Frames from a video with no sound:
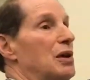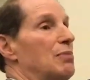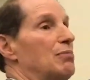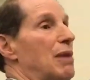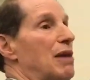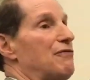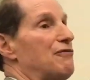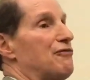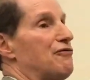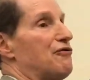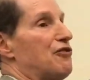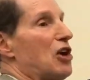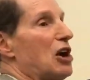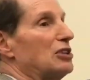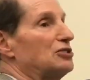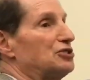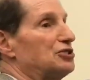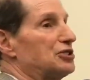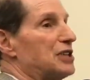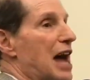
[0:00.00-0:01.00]
My
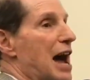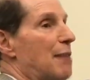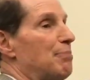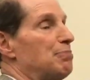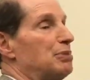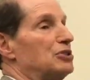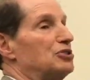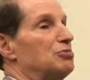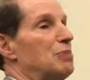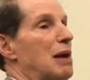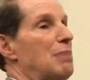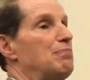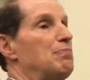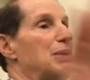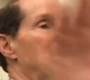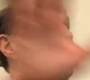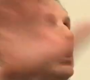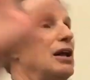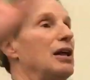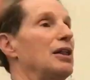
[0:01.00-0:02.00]
first step is my
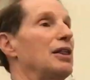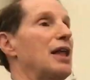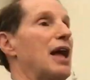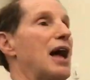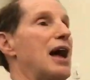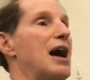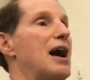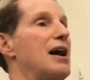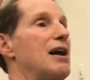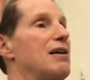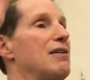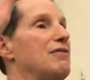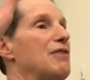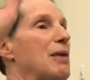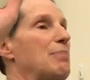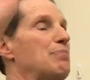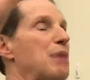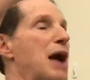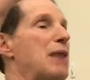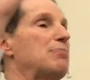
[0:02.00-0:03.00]
bill to have
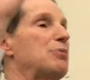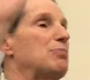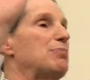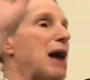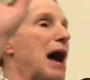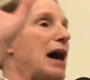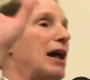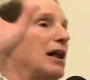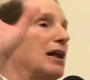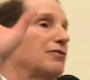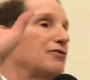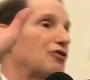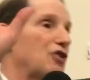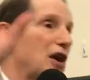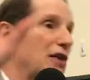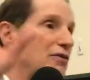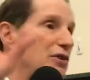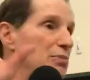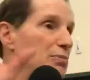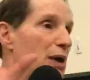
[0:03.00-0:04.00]
a paper ballot for
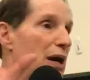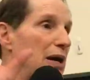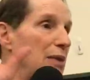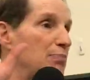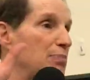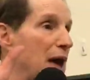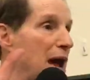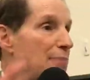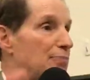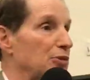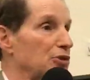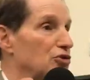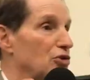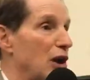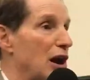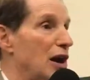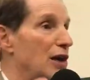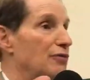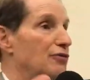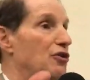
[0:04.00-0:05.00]
everybody, paper
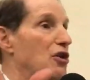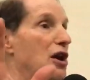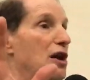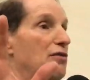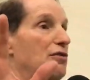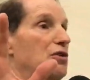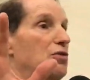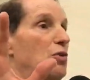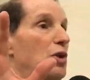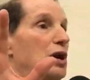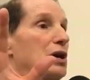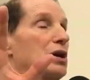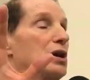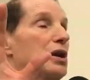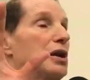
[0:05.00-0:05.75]
trail for everyone.